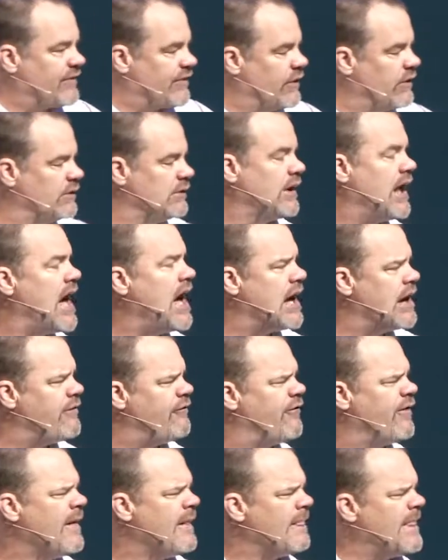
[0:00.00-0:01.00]
but their
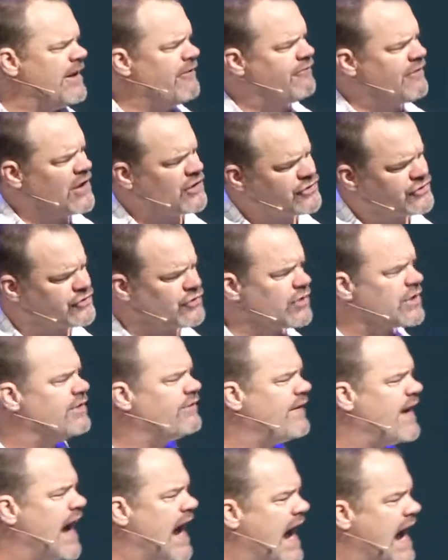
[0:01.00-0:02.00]
life, they felt sort
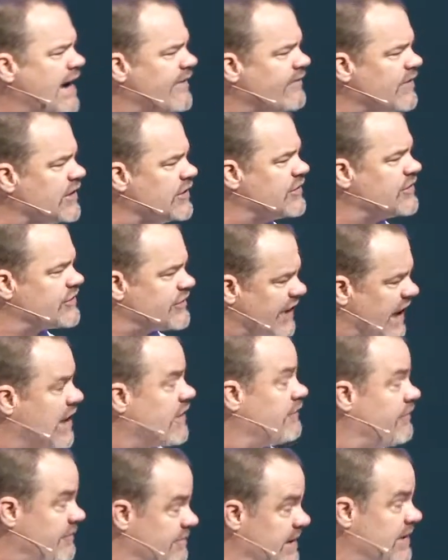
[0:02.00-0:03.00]
of average.
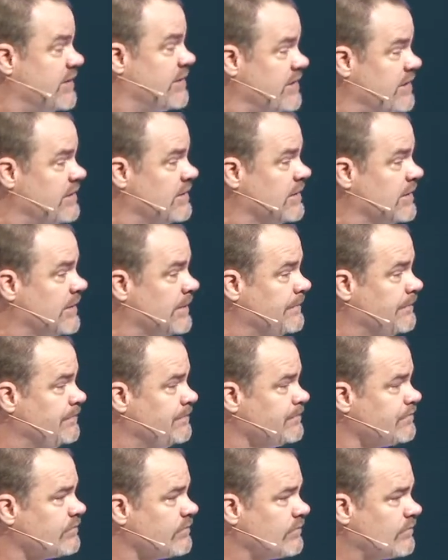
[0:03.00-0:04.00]
Sound familiar?
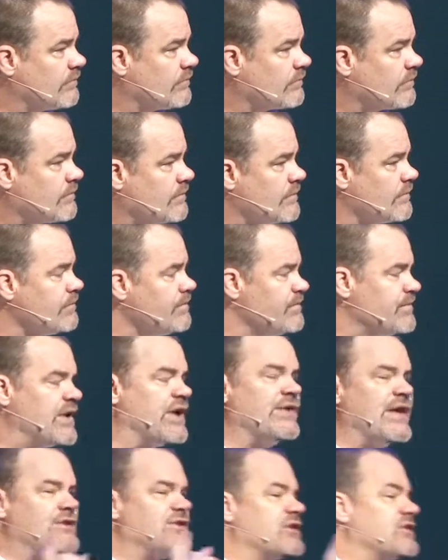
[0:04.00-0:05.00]

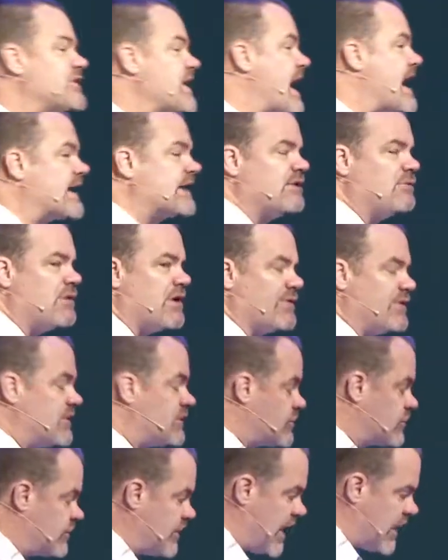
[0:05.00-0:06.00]
And that's exactly where
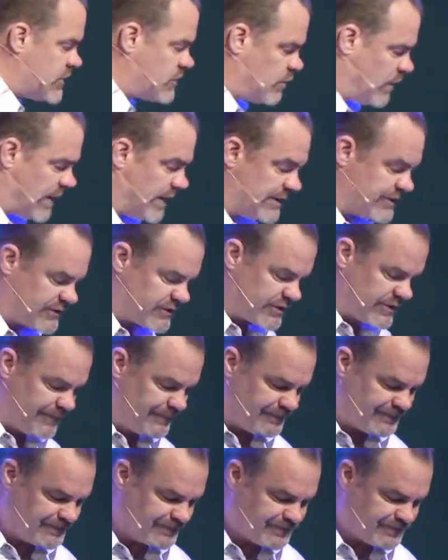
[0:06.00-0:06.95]
this judge was.